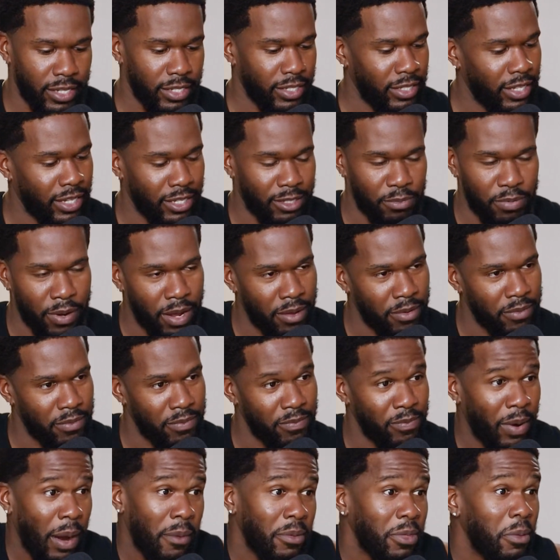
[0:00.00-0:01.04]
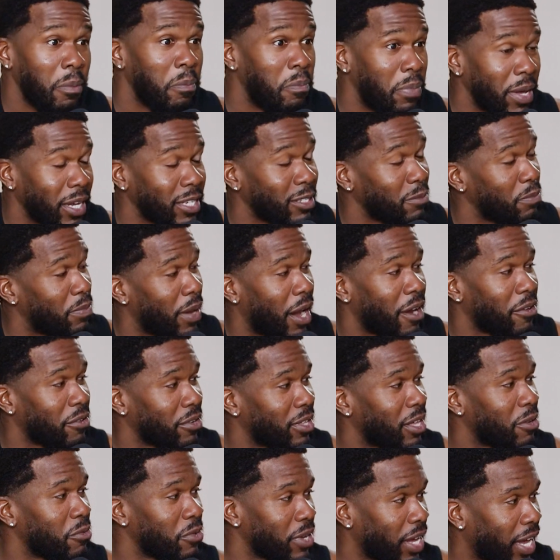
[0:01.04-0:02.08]
that's probably the best boundary
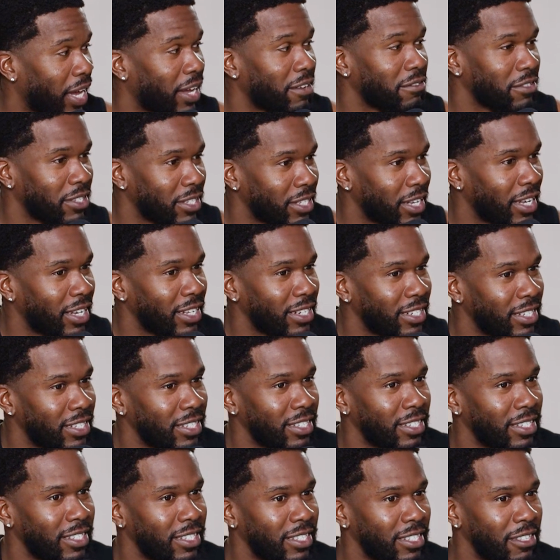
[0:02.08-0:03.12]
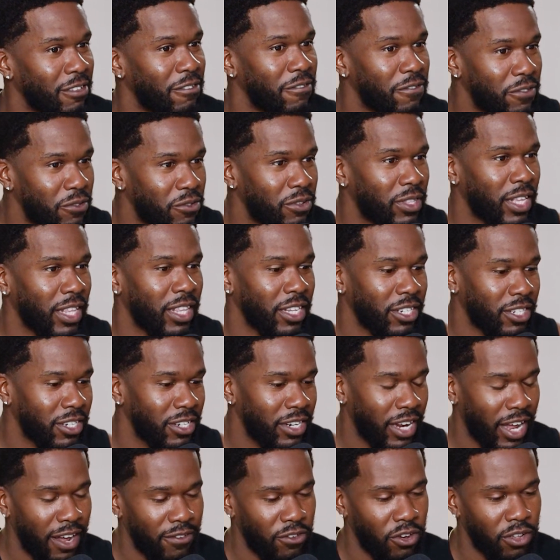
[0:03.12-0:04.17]
that we have set. Is the food that they
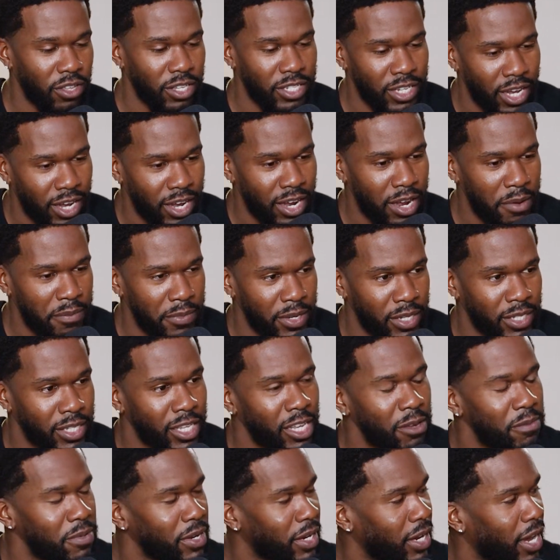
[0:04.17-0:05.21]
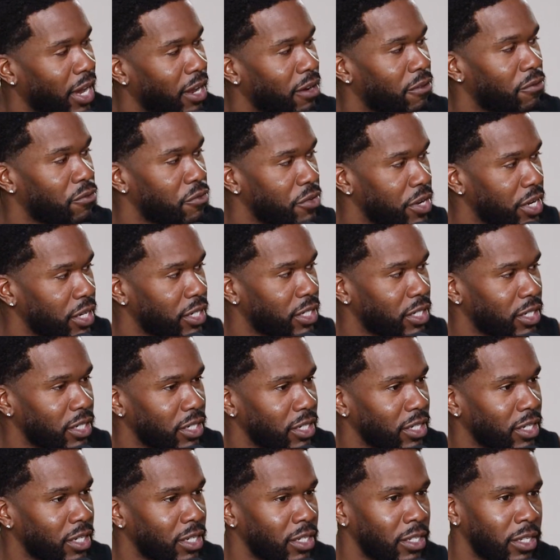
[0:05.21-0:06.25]
shouldn't have all the time is keeping it out of reach.
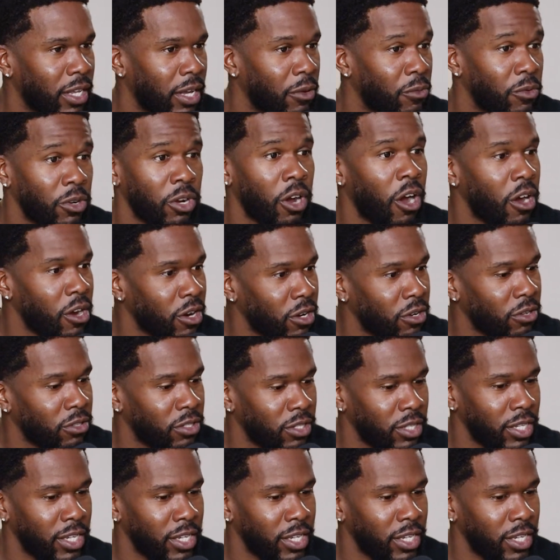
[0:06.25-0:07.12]
Because like when Carter goes to